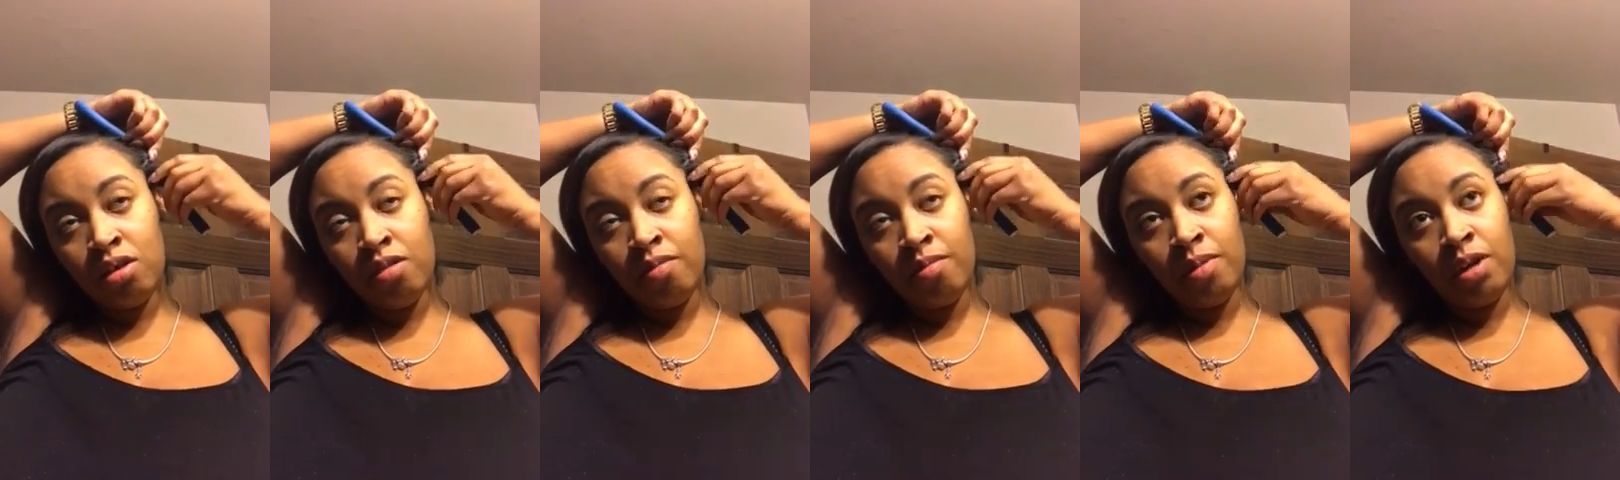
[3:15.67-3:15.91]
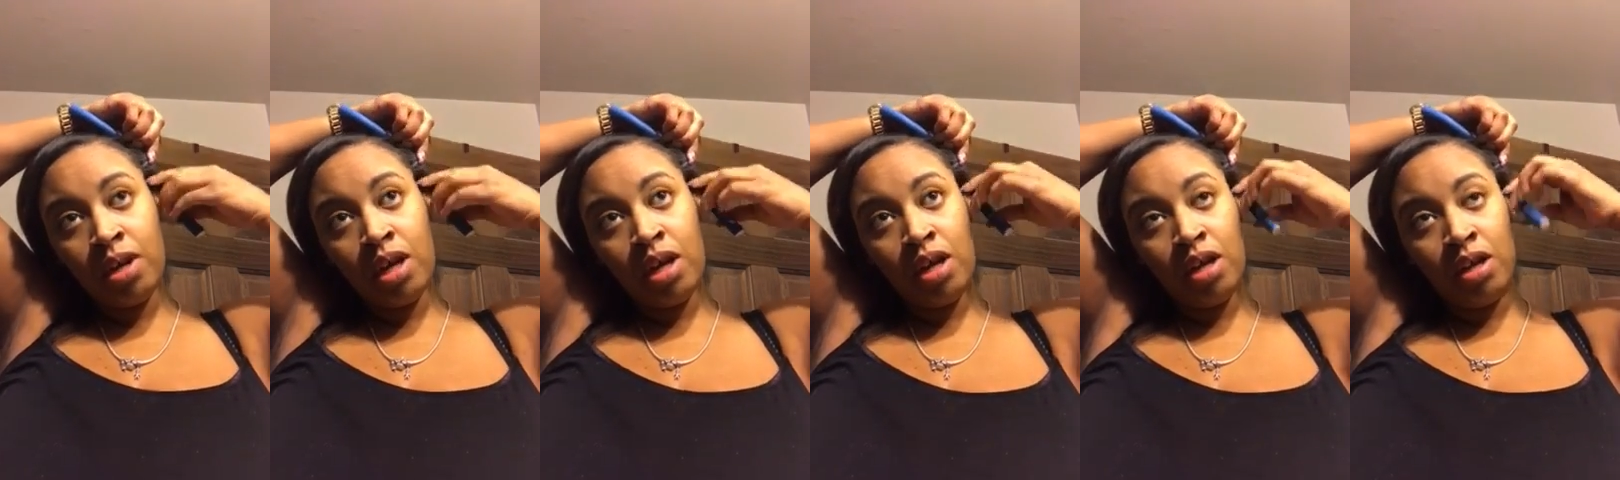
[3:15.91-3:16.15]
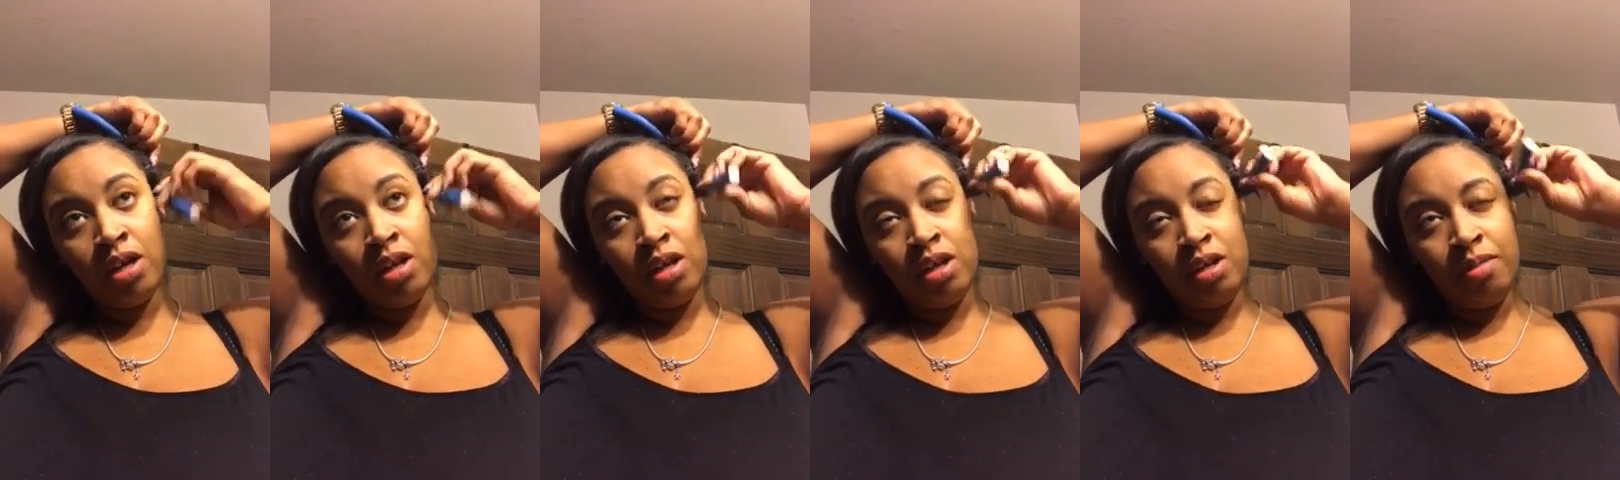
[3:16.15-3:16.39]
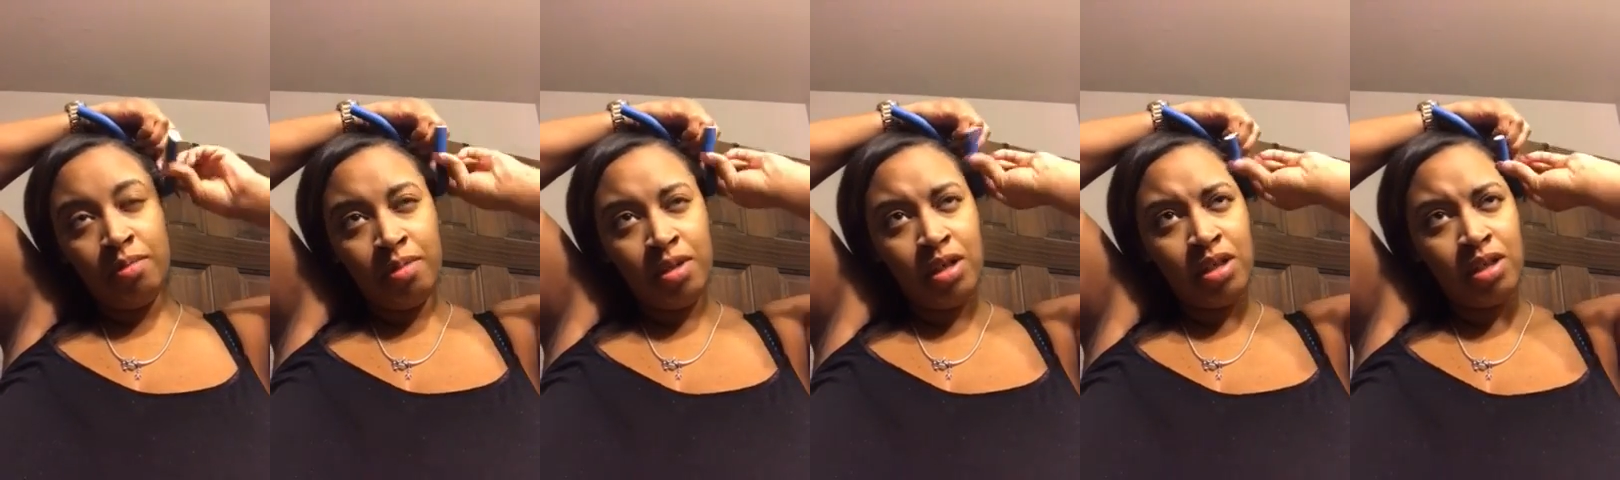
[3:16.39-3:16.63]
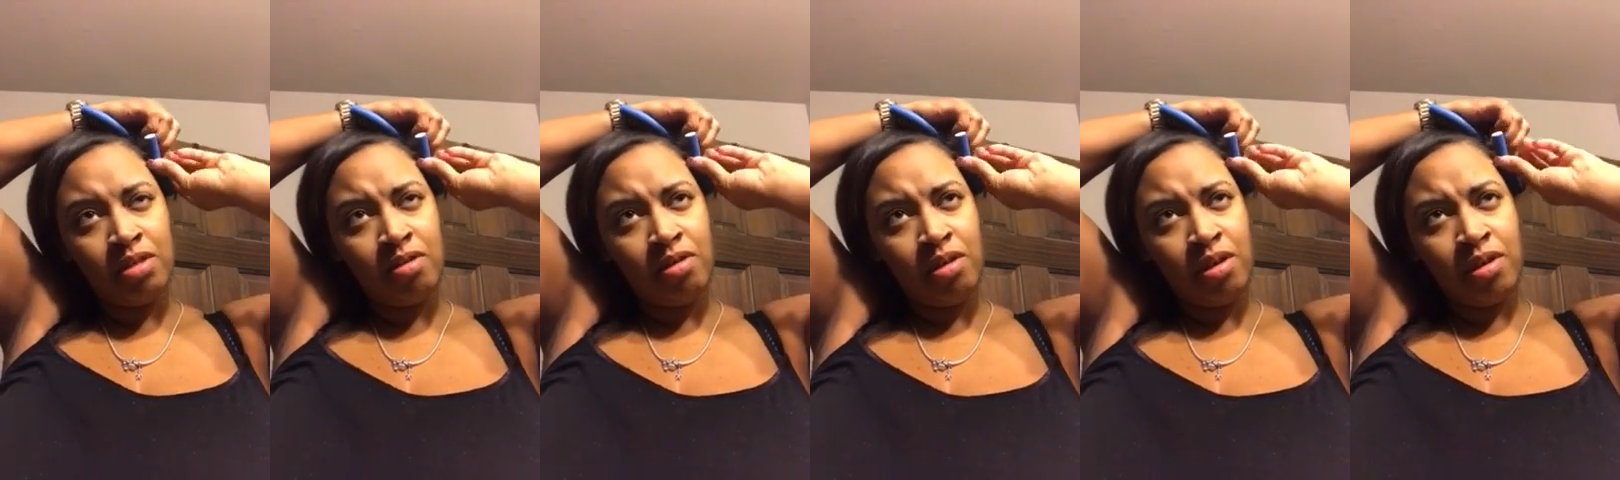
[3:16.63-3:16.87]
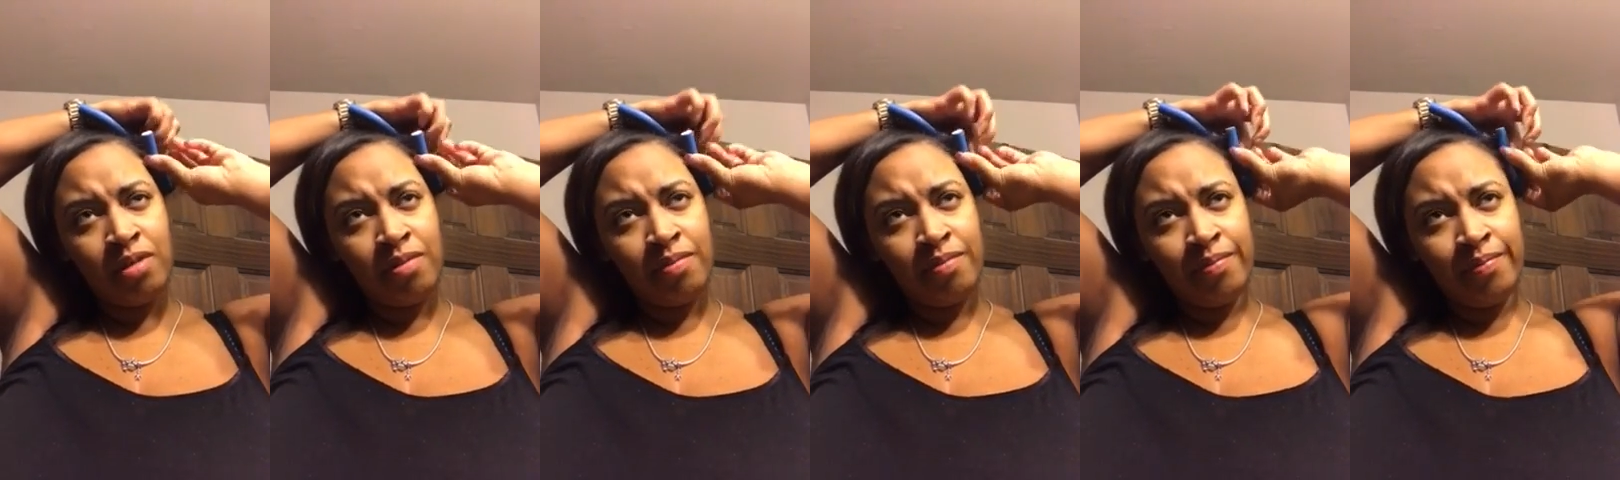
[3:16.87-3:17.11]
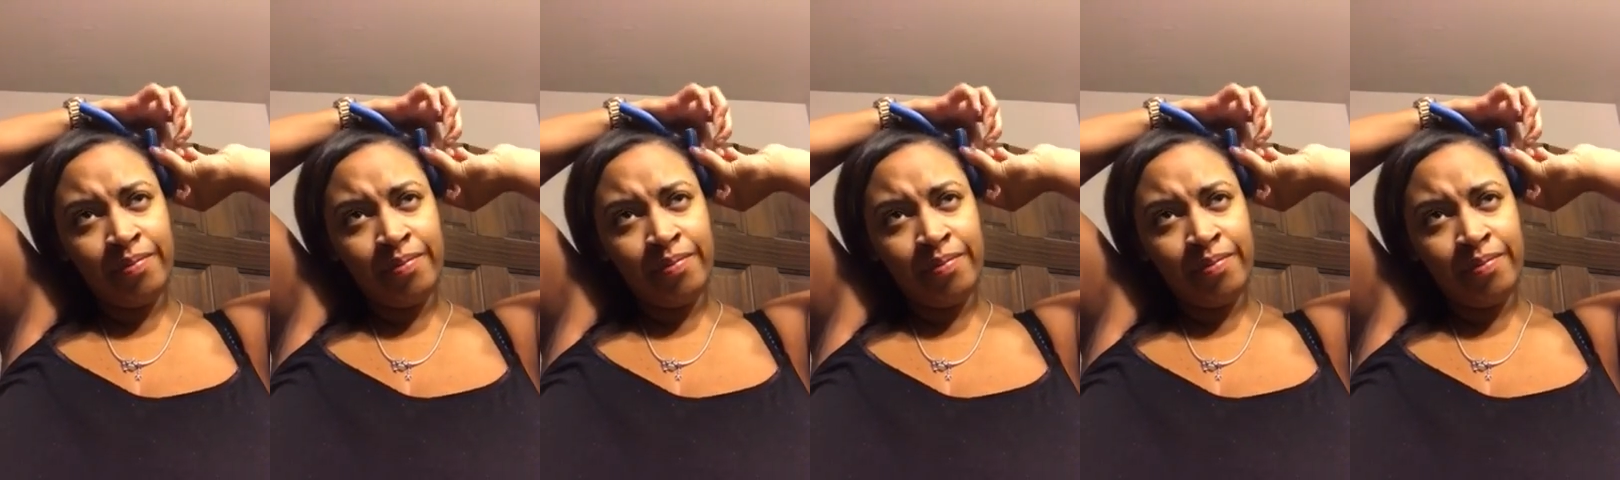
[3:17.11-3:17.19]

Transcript: gonna be kind of ugly, but that's okay.